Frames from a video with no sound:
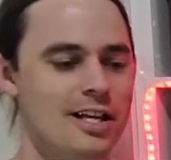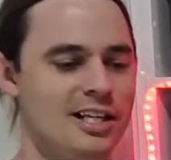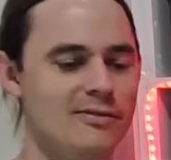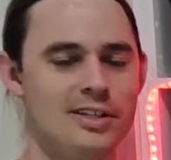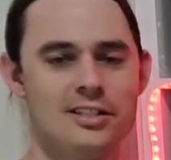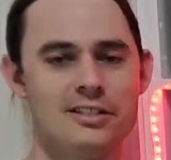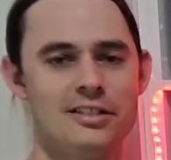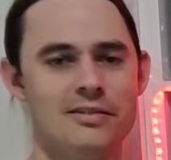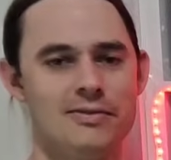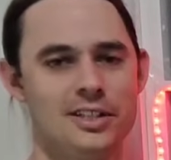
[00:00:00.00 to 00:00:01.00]
Invest it
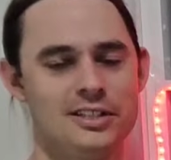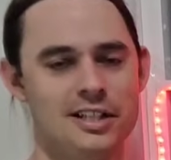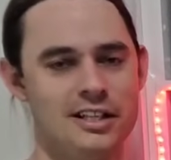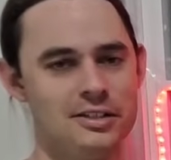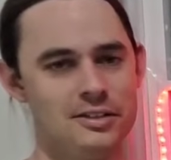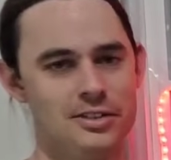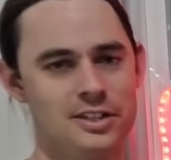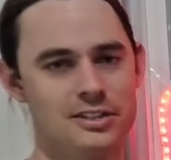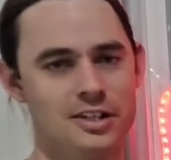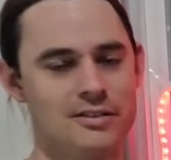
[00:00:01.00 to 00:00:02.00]
in V-Star
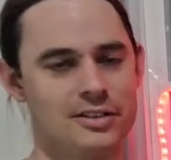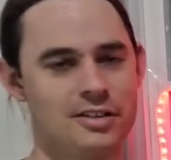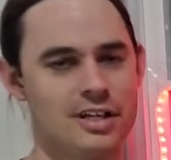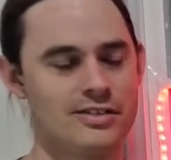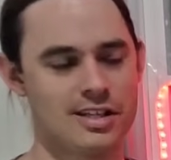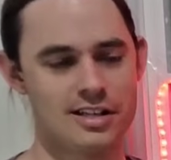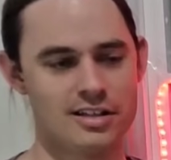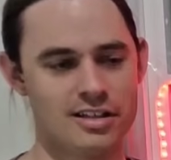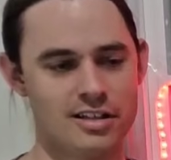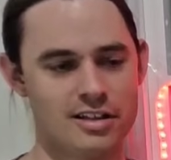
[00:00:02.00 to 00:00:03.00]
Universe over Crown
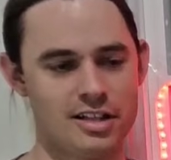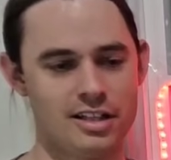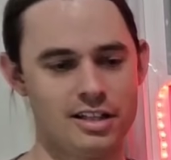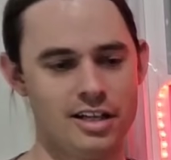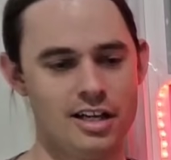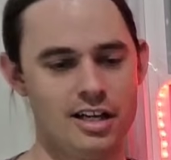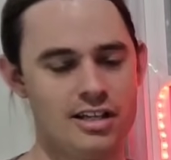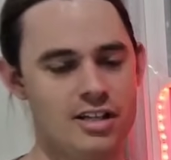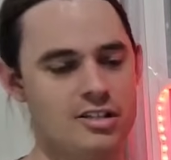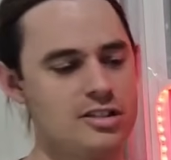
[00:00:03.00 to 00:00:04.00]
Zenith. I think,
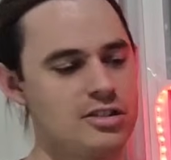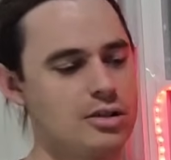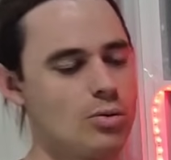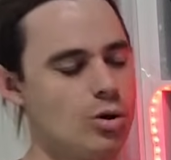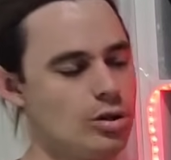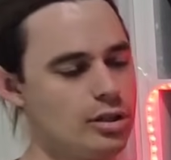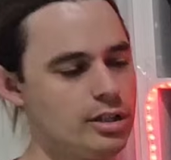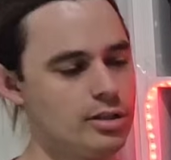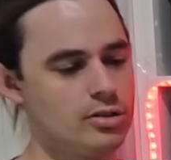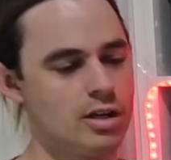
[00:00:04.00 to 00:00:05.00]
you know, just the quality
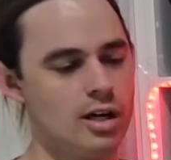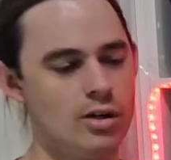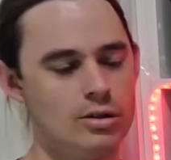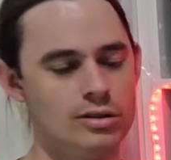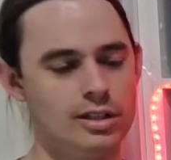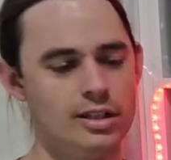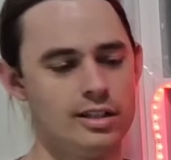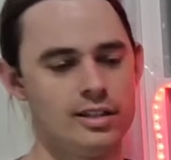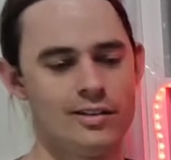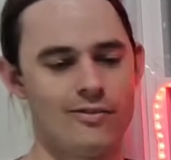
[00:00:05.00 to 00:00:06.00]
control,
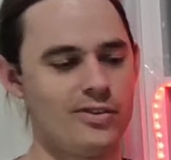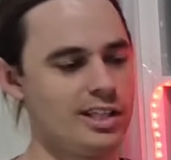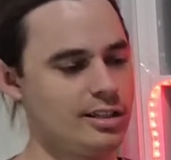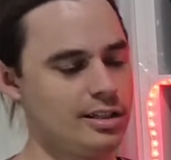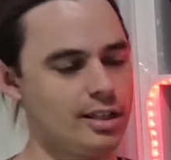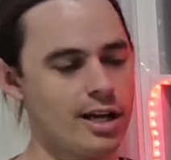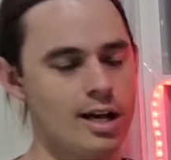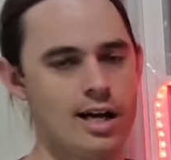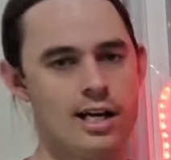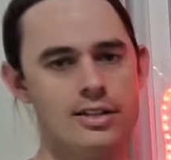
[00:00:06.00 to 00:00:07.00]
the feel of the
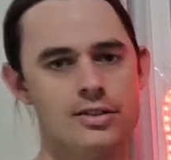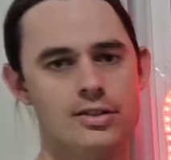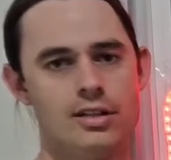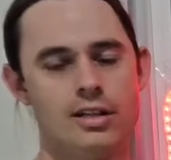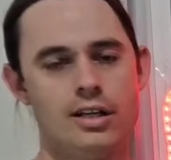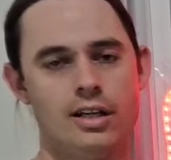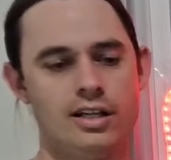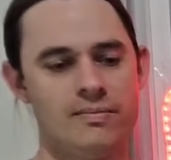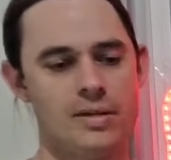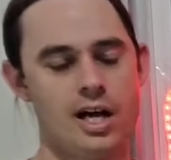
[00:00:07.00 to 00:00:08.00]
cards,
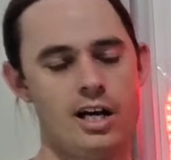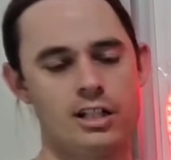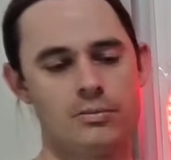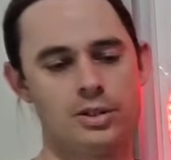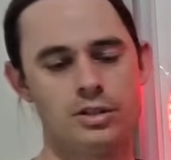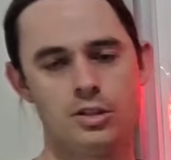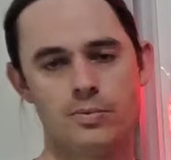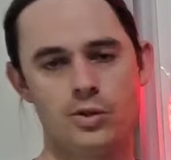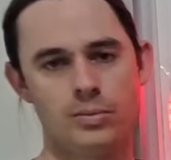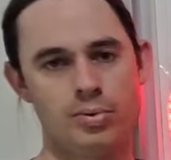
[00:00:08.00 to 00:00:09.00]
arguably the
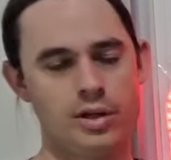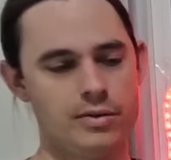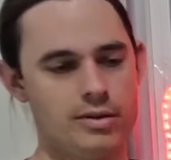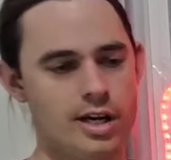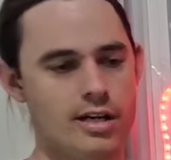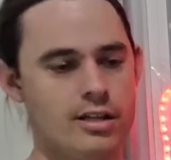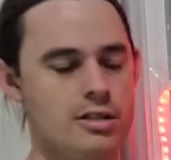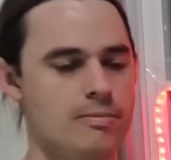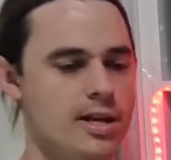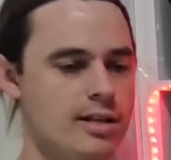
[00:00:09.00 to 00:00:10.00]
smaller print run, and
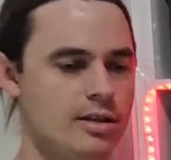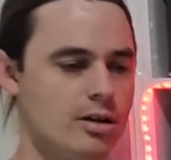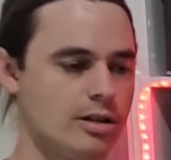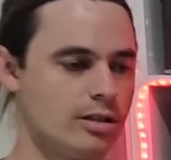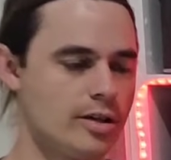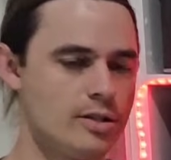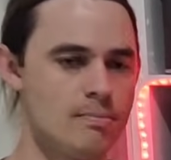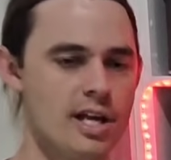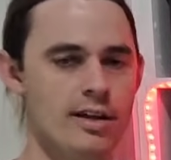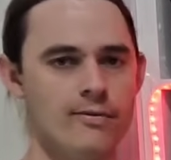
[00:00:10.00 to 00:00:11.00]
the growing
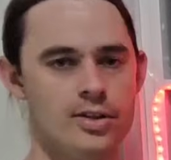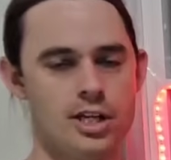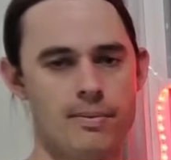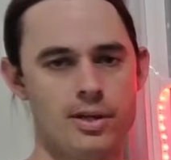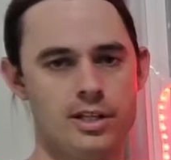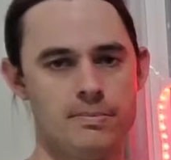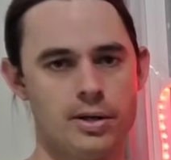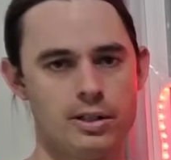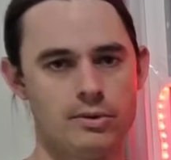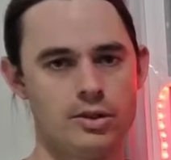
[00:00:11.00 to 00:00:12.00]
demand for Japanese
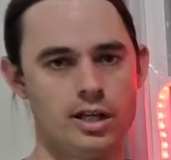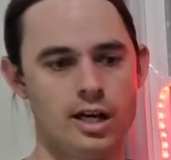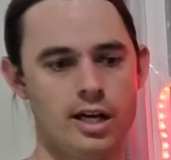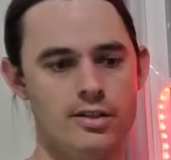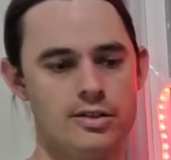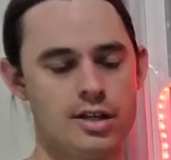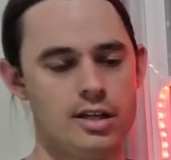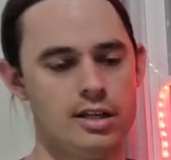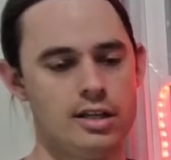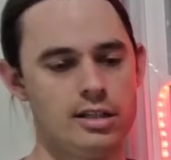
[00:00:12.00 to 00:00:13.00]
Pokemon cards
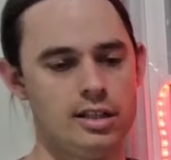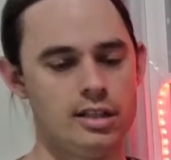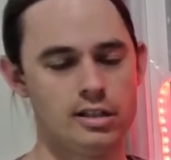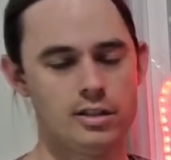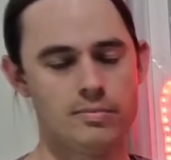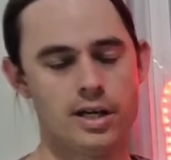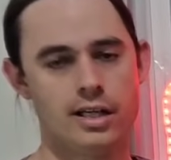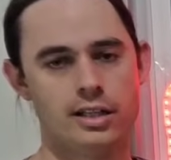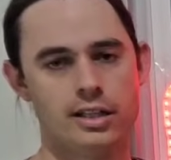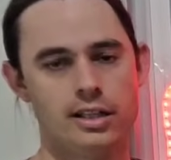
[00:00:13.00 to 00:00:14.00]
in the English
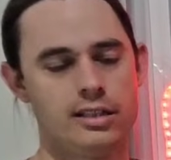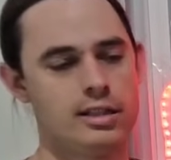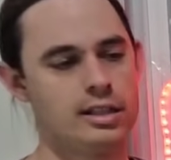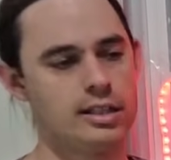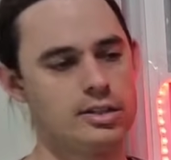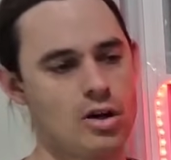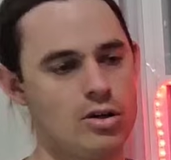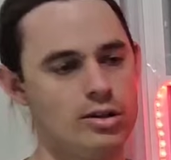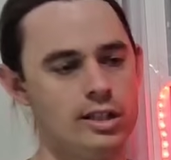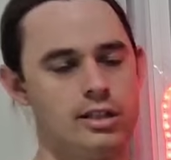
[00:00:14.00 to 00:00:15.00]
market, like, it's
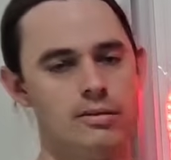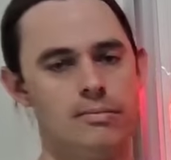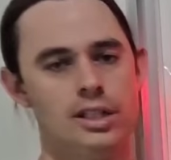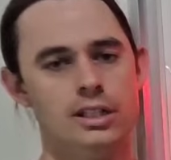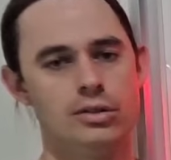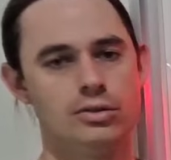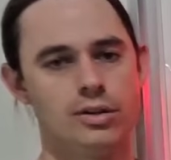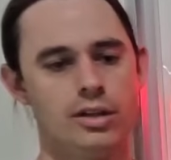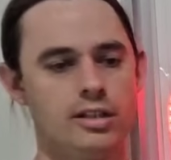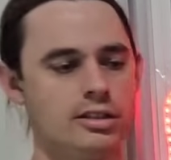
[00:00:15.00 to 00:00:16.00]
only going to mean good
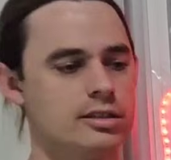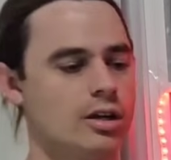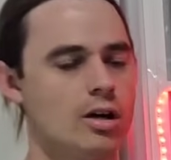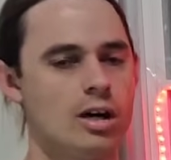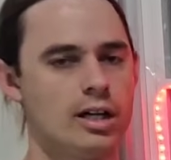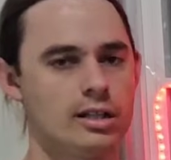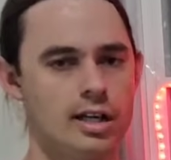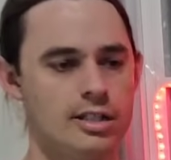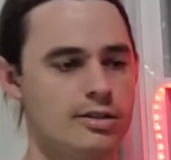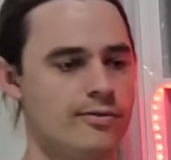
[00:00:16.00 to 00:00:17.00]
things. It's
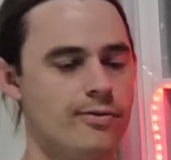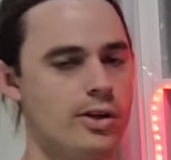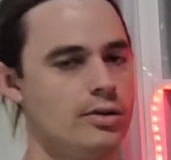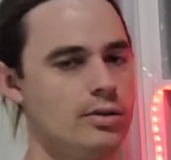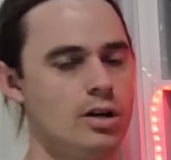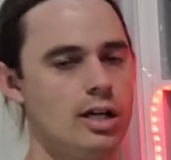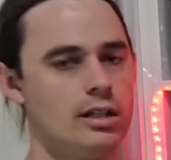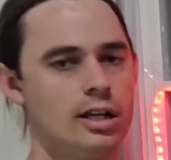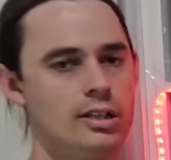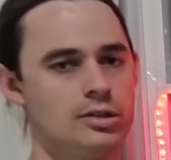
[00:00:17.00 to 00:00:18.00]
it's the final
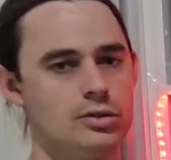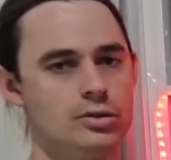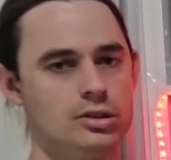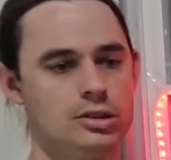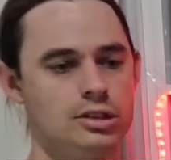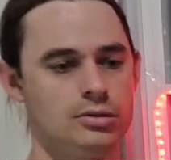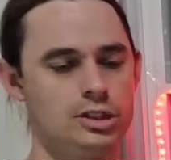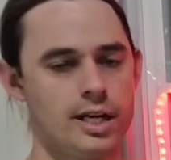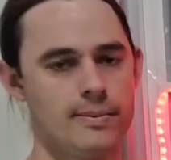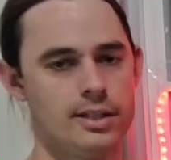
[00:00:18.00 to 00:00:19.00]
high-class Sword and Shield
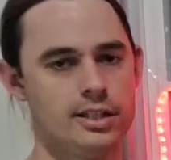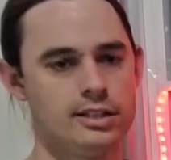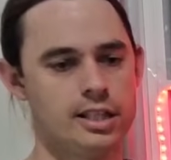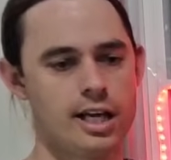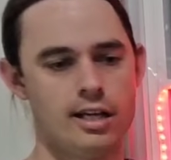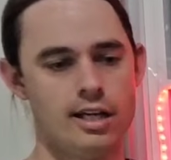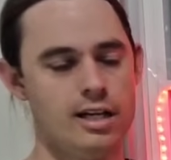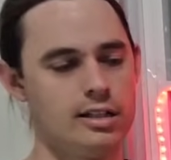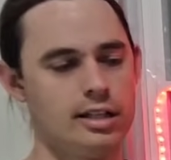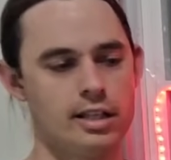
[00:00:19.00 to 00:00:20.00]
Japanese set.
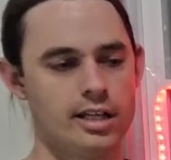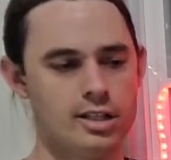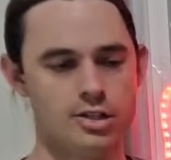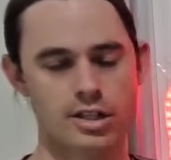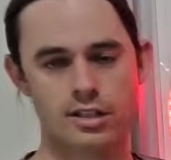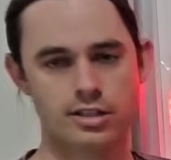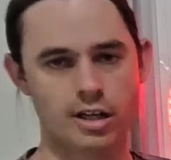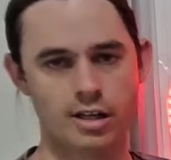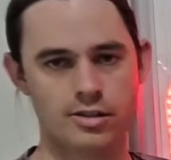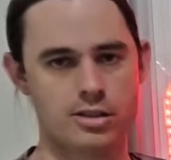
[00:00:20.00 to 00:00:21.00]
Like, it just
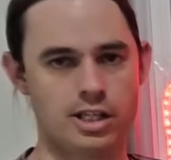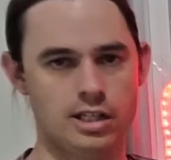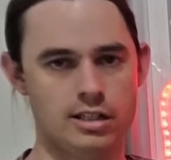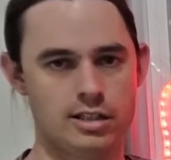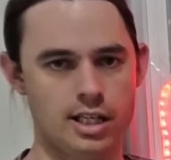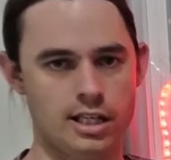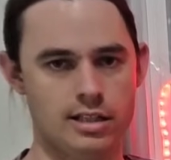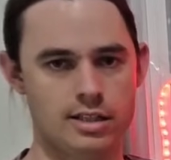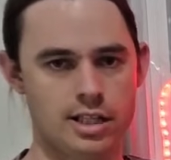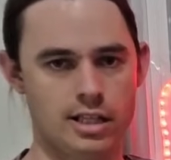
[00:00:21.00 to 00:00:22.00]
goes tick, tick,
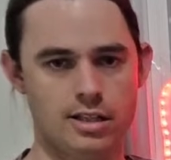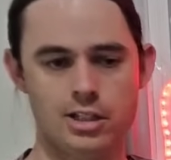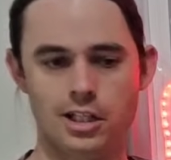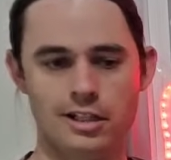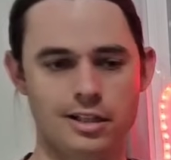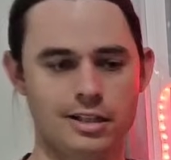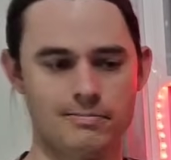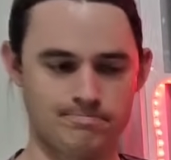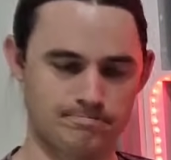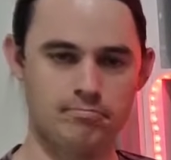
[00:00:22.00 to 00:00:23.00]
tick, tick,
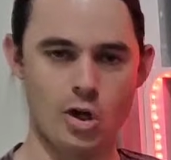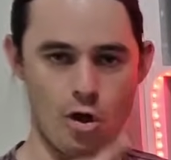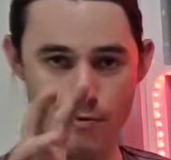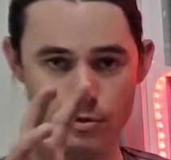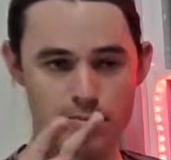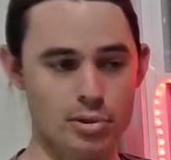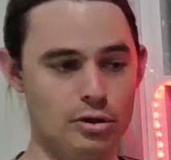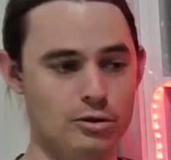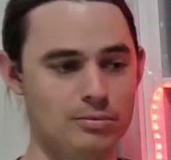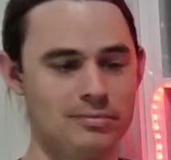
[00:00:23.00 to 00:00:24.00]
hopefully
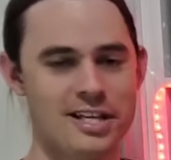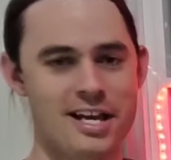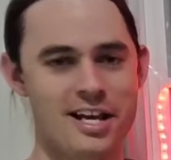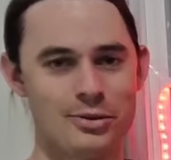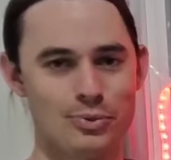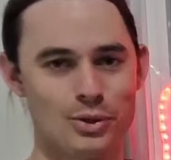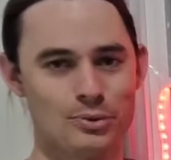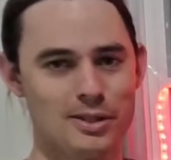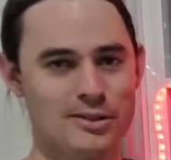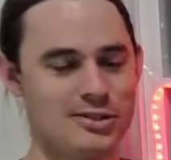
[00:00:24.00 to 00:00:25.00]
boom, as Will
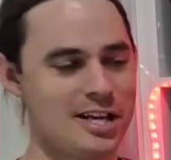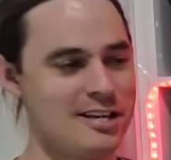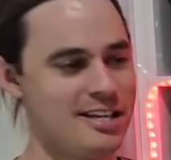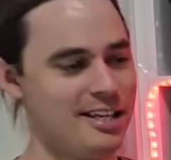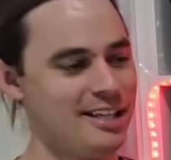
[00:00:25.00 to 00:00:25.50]
Smith said,